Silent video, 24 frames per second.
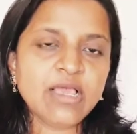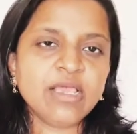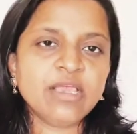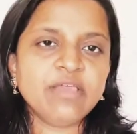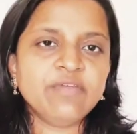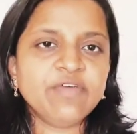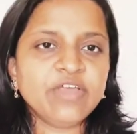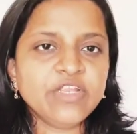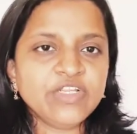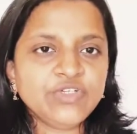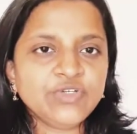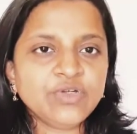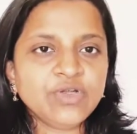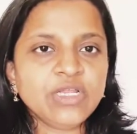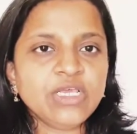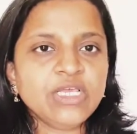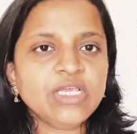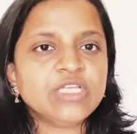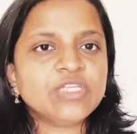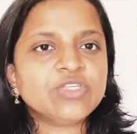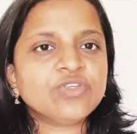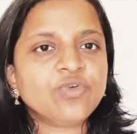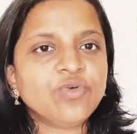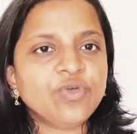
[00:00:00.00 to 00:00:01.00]
Eventually
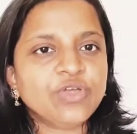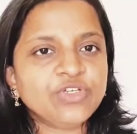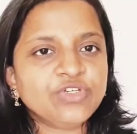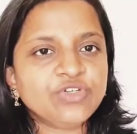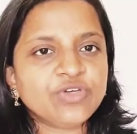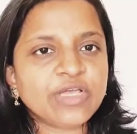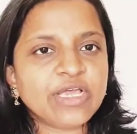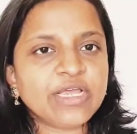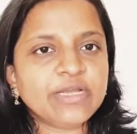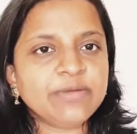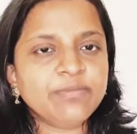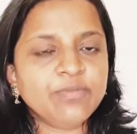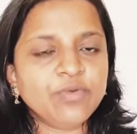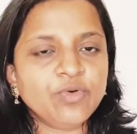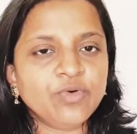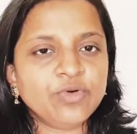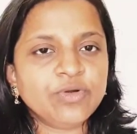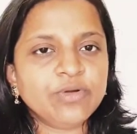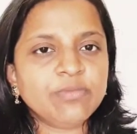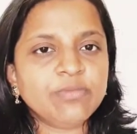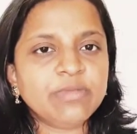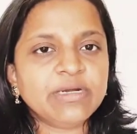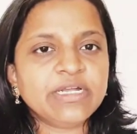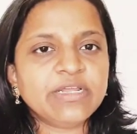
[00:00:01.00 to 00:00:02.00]
he is going to get
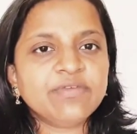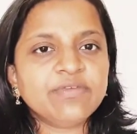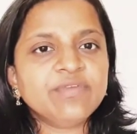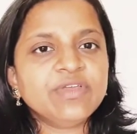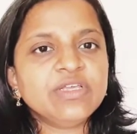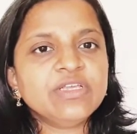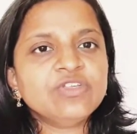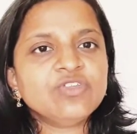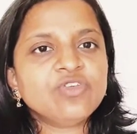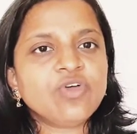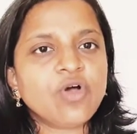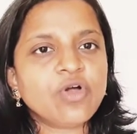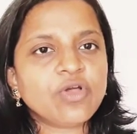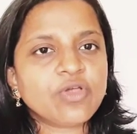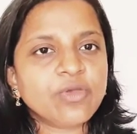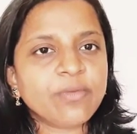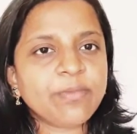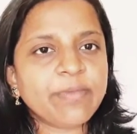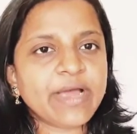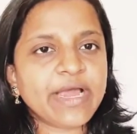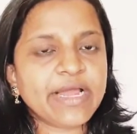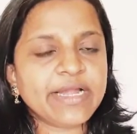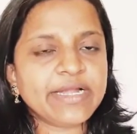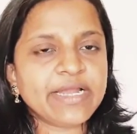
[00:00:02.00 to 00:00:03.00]
bored, but if he is
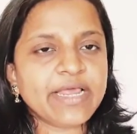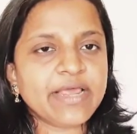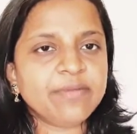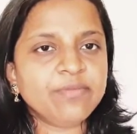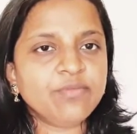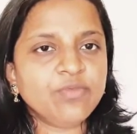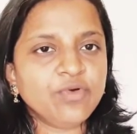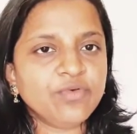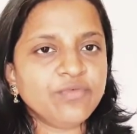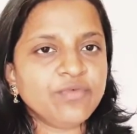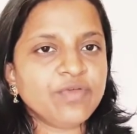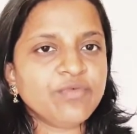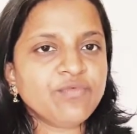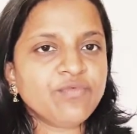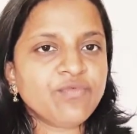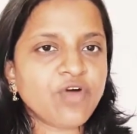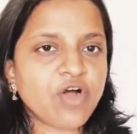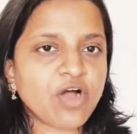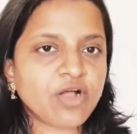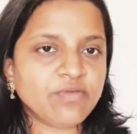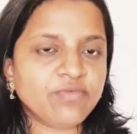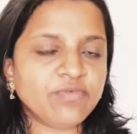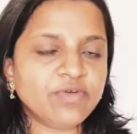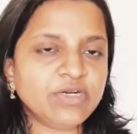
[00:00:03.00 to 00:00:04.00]
occupied and moving
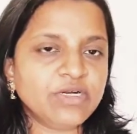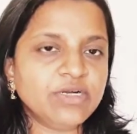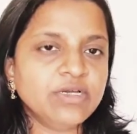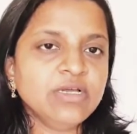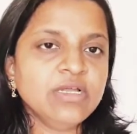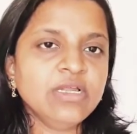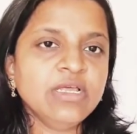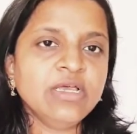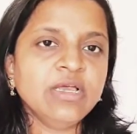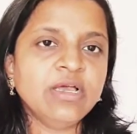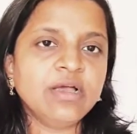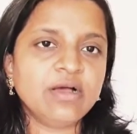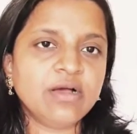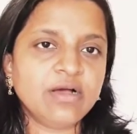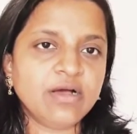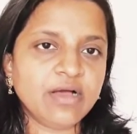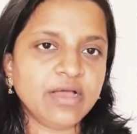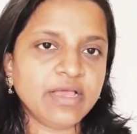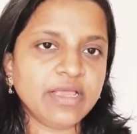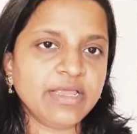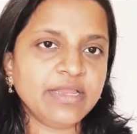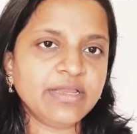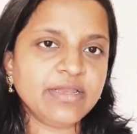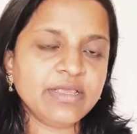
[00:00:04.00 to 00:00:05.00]
forward
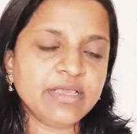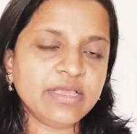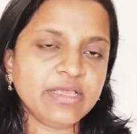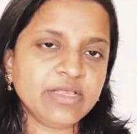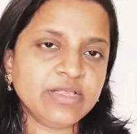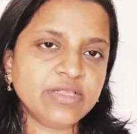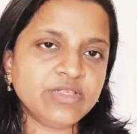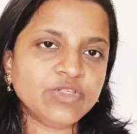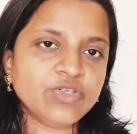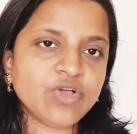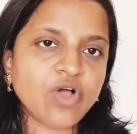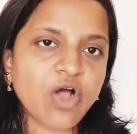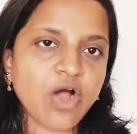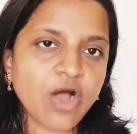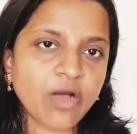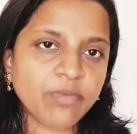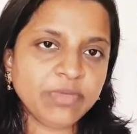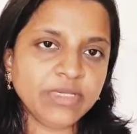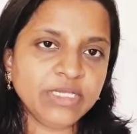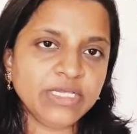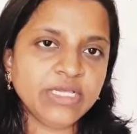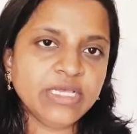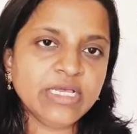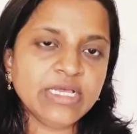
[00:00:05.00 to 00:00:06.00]
in his
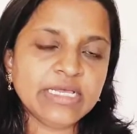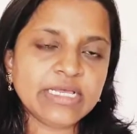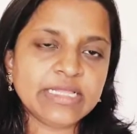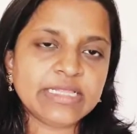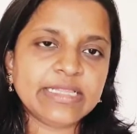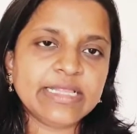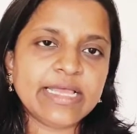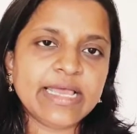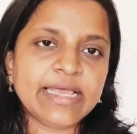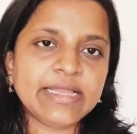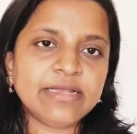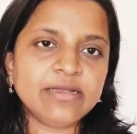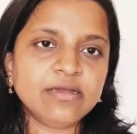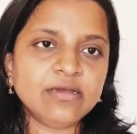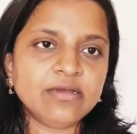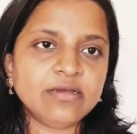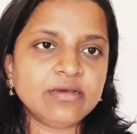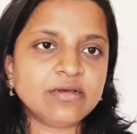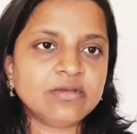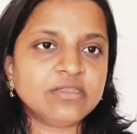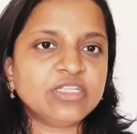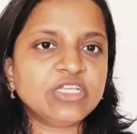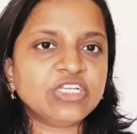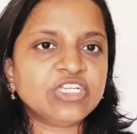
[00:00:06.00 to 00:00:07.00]
hobby,
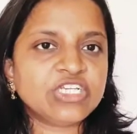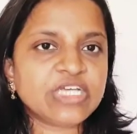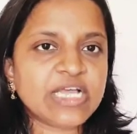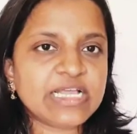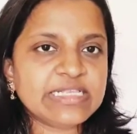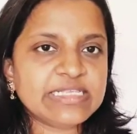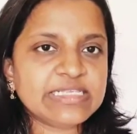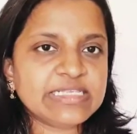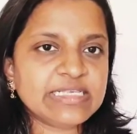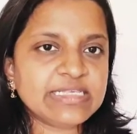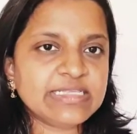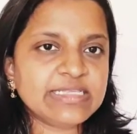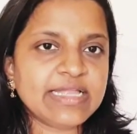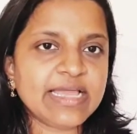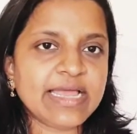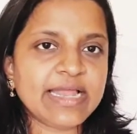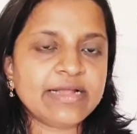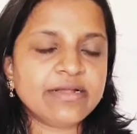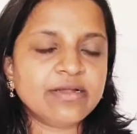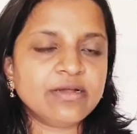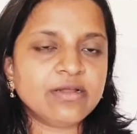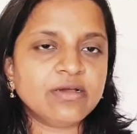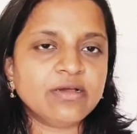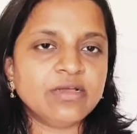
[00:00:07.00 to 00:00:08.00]
then the chances
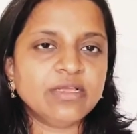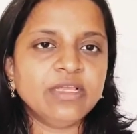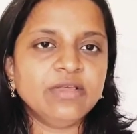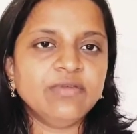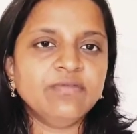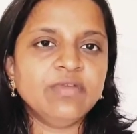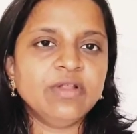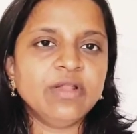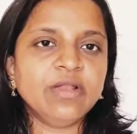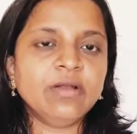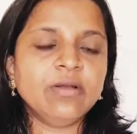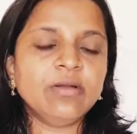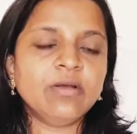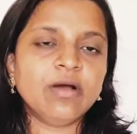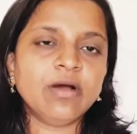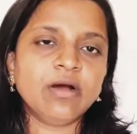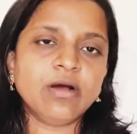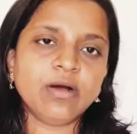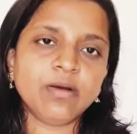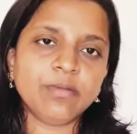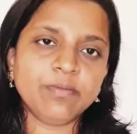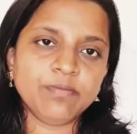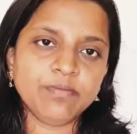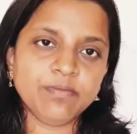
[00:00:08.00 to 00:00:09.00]
that he
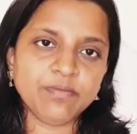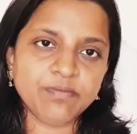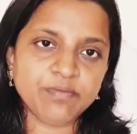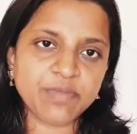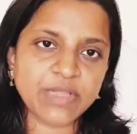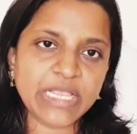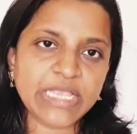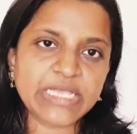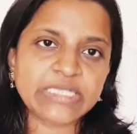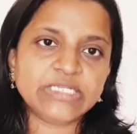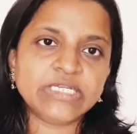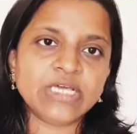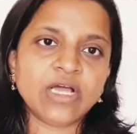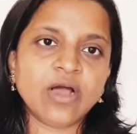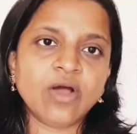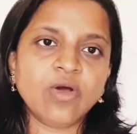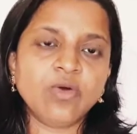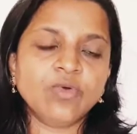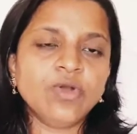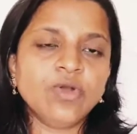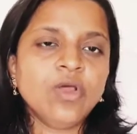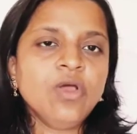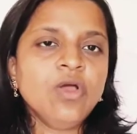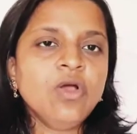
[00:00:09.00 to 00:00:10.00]
will break
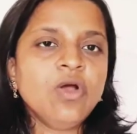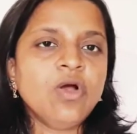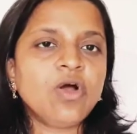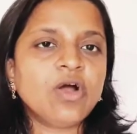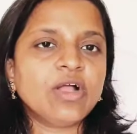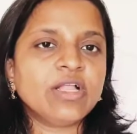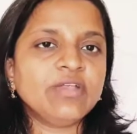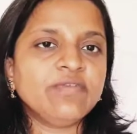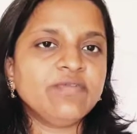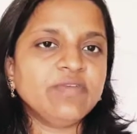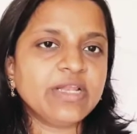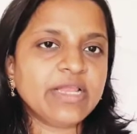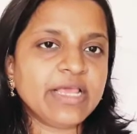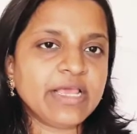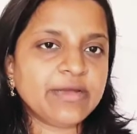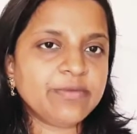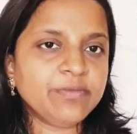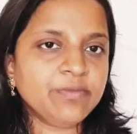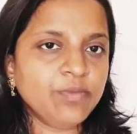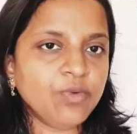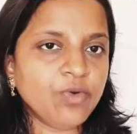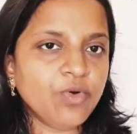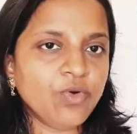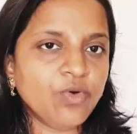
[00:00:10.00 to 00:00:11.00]
down or he will
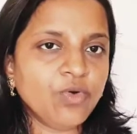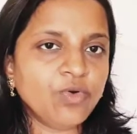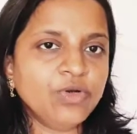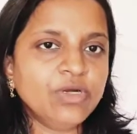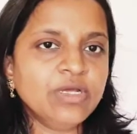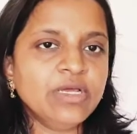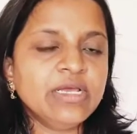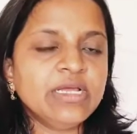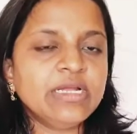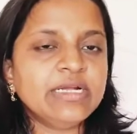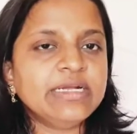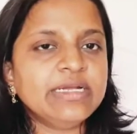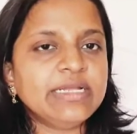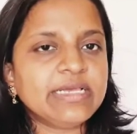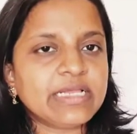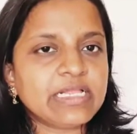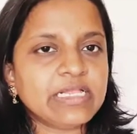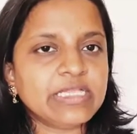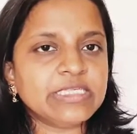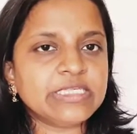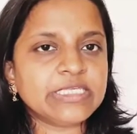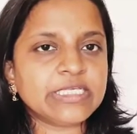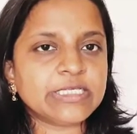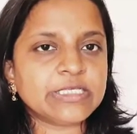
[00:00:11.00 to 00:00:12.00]
get bored
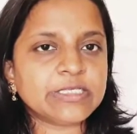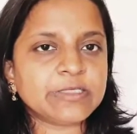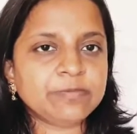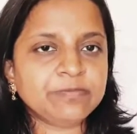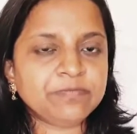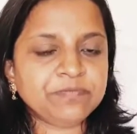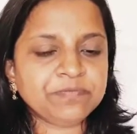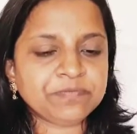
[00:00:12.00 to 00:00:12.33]
decreases.